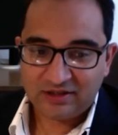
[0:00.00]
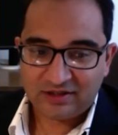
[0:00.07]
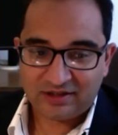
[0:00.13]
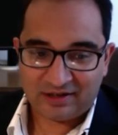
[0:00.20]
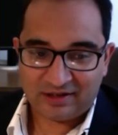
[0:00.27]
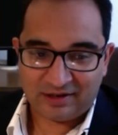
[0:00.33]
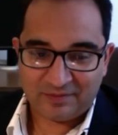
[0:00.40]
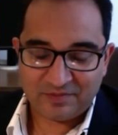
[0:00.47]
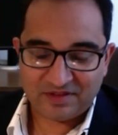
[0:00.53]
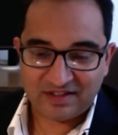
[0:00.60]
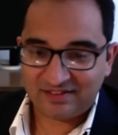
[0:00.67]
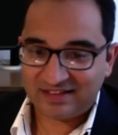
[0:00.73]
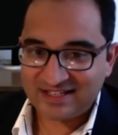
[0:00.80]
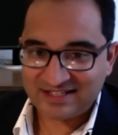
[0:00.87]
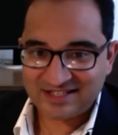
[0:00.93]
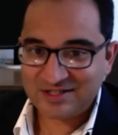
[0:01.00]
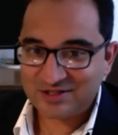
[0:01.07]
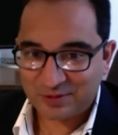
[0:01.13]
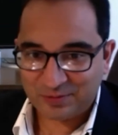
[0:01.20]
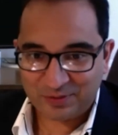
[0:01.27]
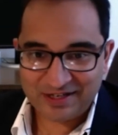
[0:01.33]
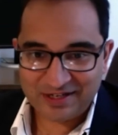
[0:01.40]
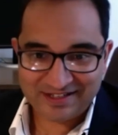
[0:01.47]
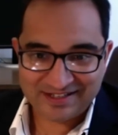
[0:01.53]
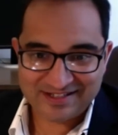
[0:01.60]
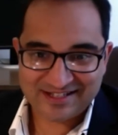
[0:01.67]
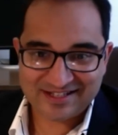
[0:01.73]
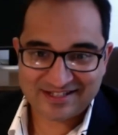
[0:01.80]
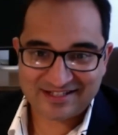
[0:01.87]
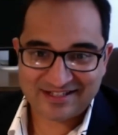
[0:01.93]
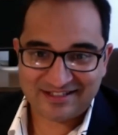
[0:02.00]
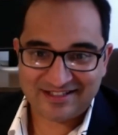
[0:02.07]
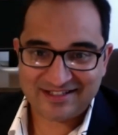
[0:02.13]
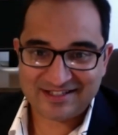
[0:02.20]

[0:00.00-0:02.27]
the lessons are pretty consistent.